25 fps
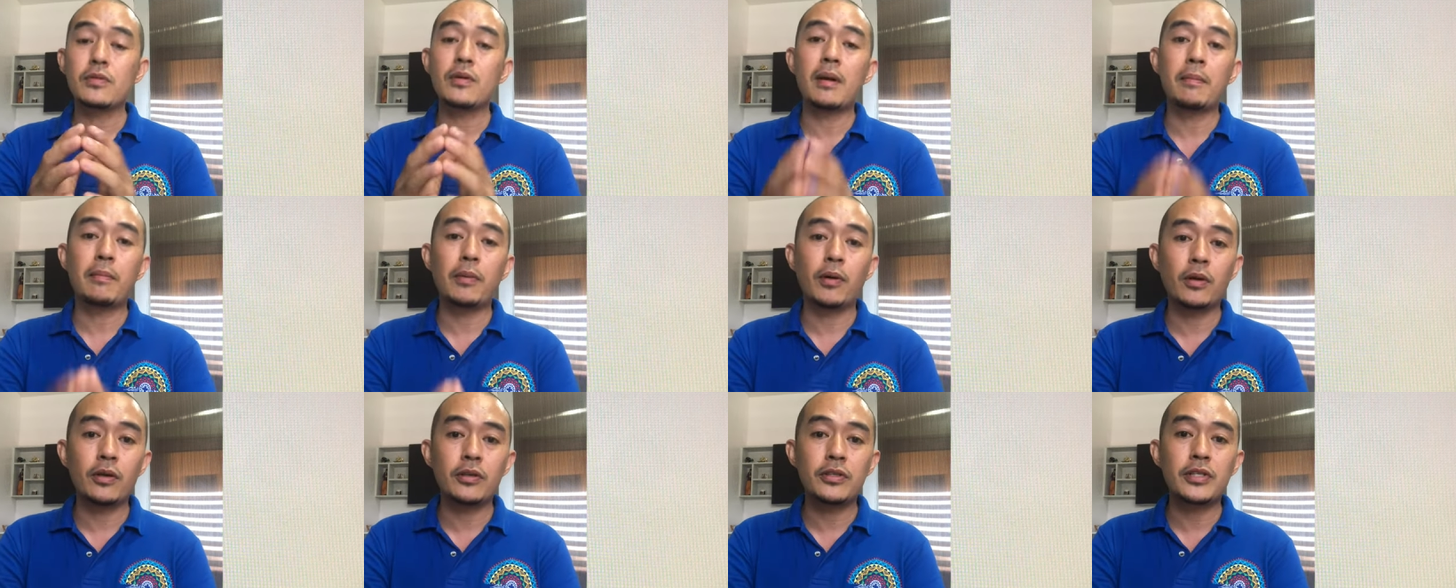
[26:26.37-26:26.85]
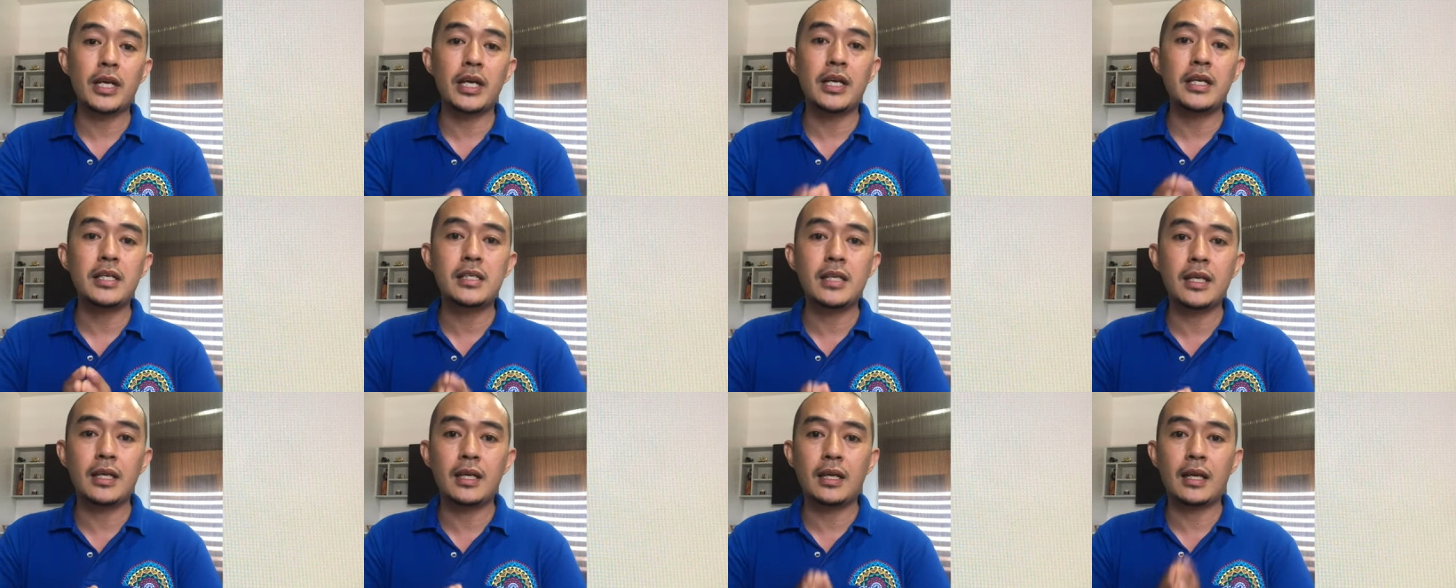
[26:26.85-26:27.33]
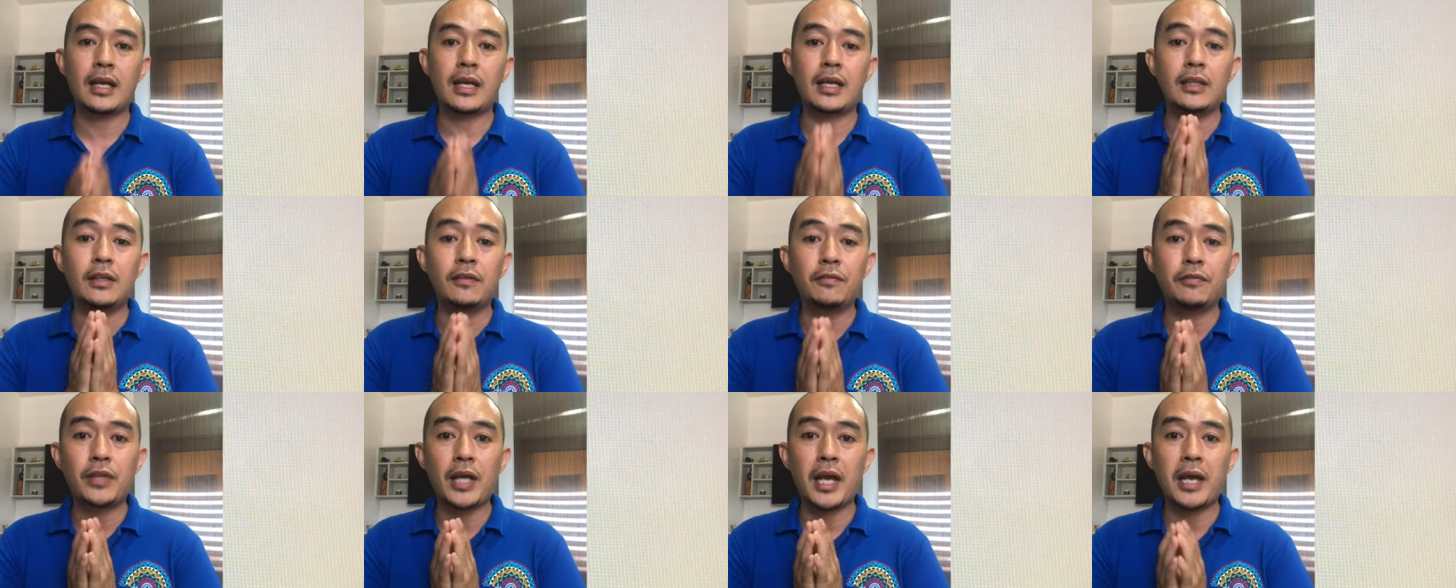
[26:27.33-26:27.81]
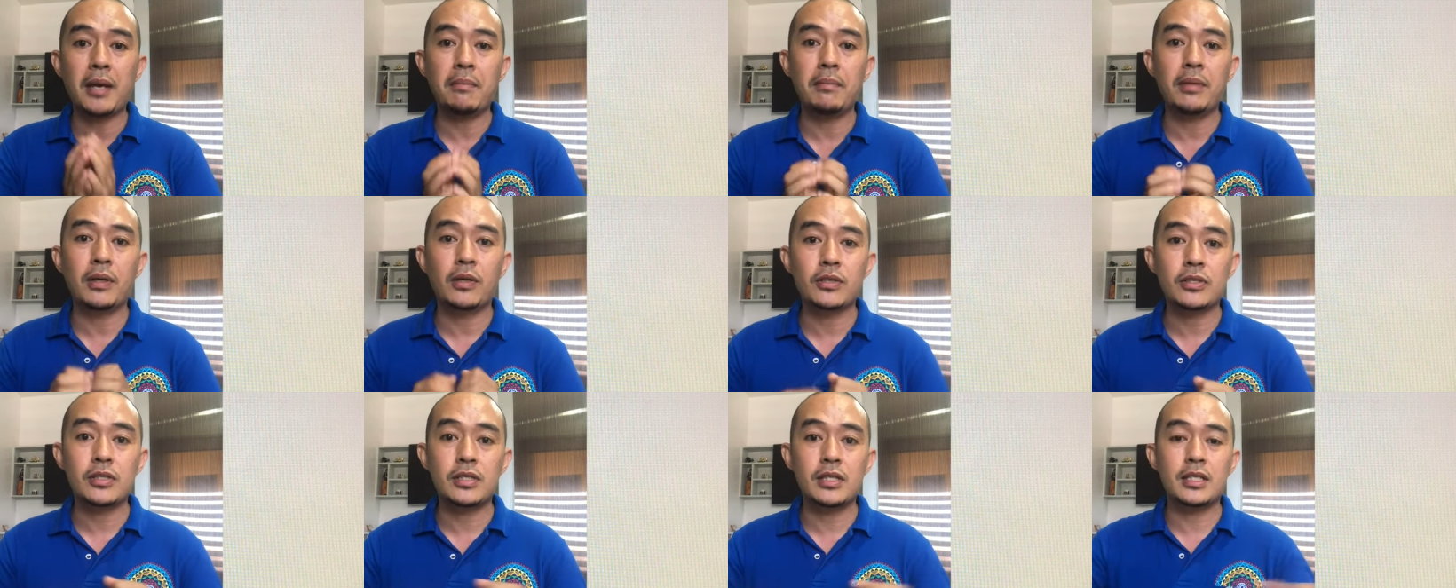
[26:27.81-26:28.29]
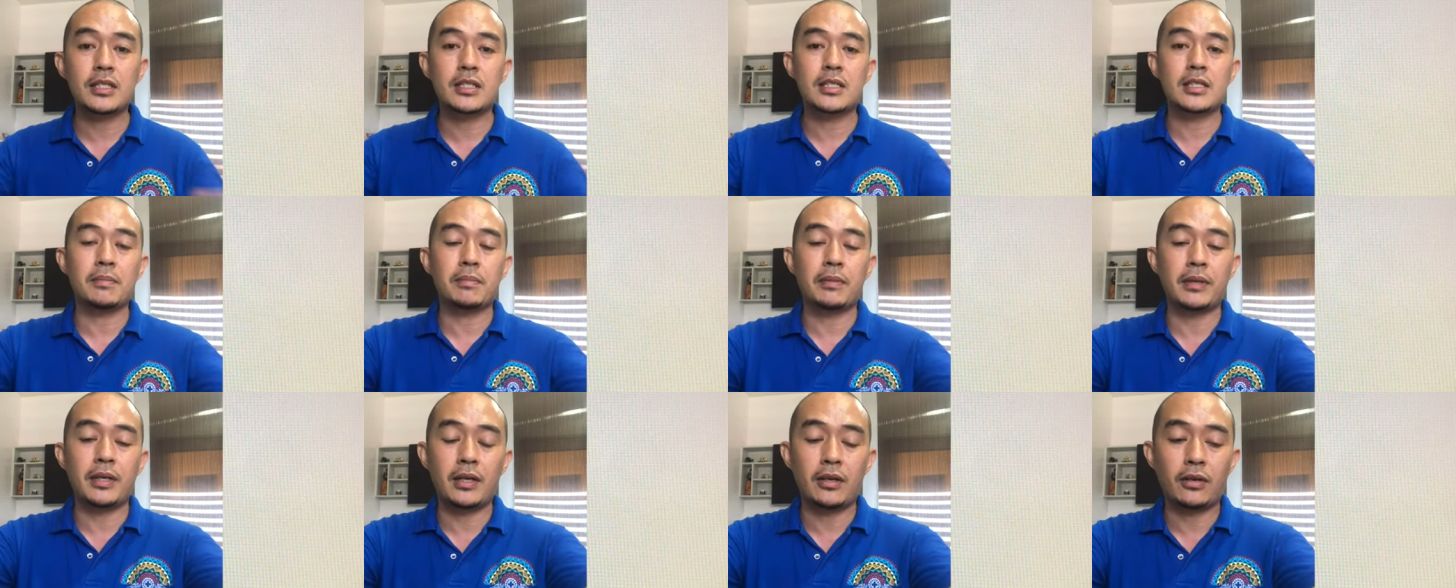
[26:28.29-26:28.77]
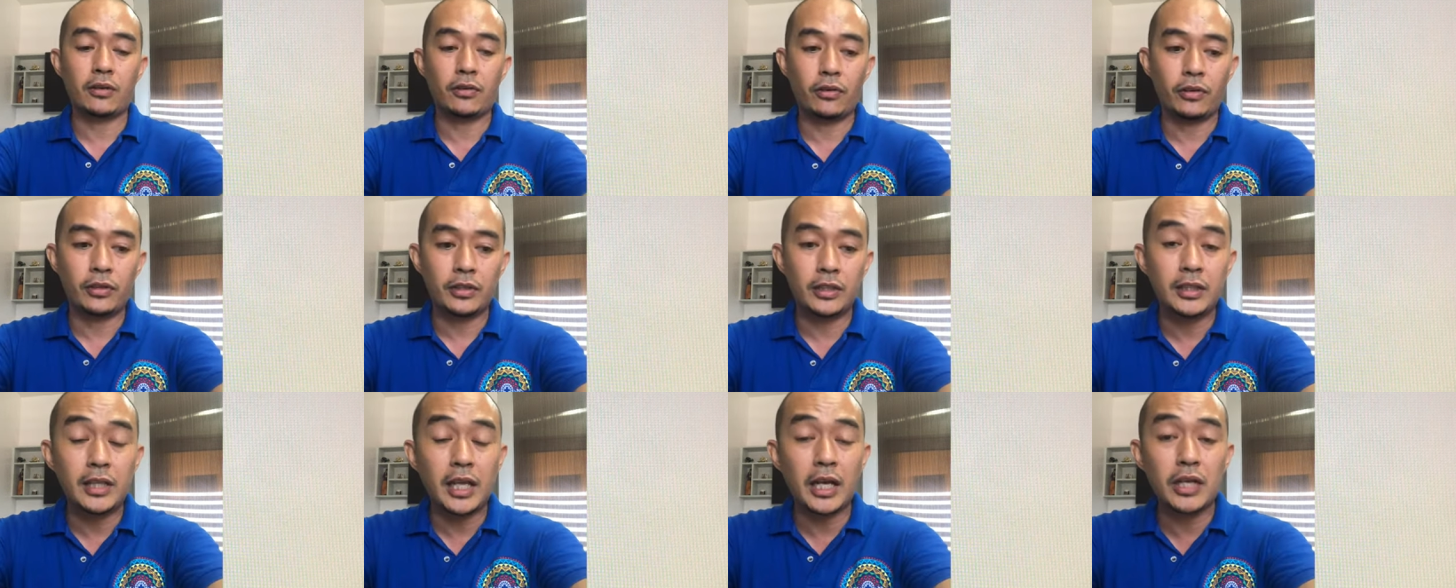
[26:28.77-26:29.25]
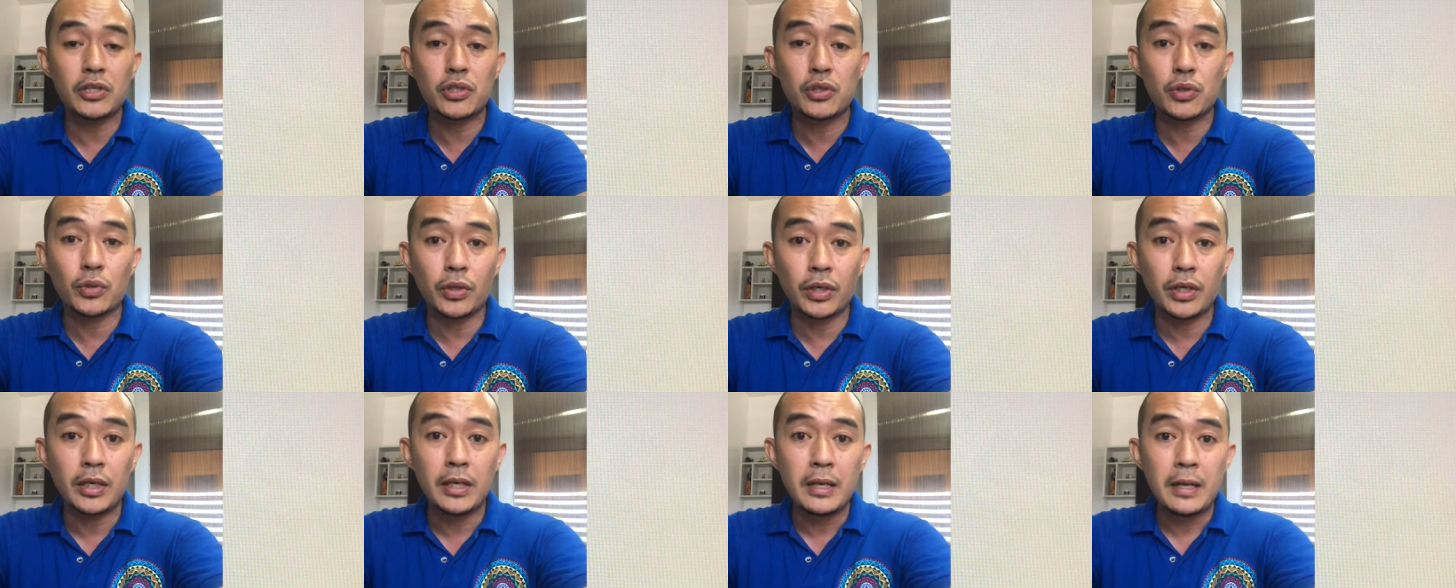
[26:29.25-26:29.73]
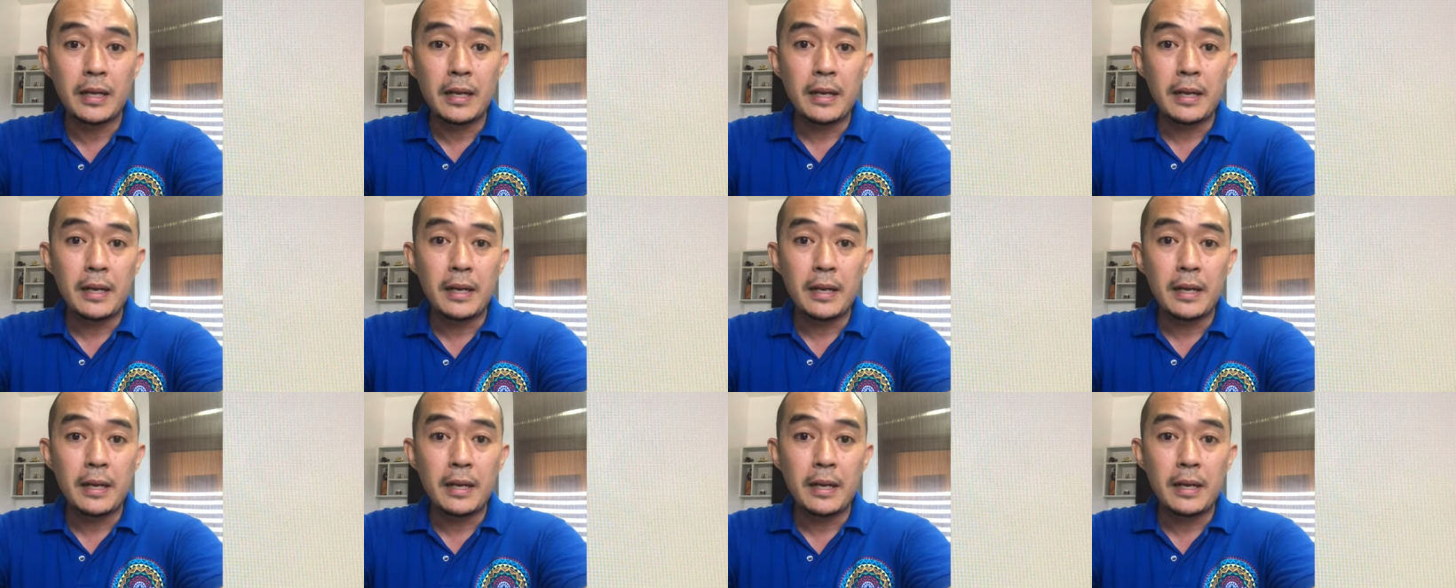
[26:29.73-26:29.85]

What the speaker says: apologizing ahead of time because this is a pre-recorded lecture.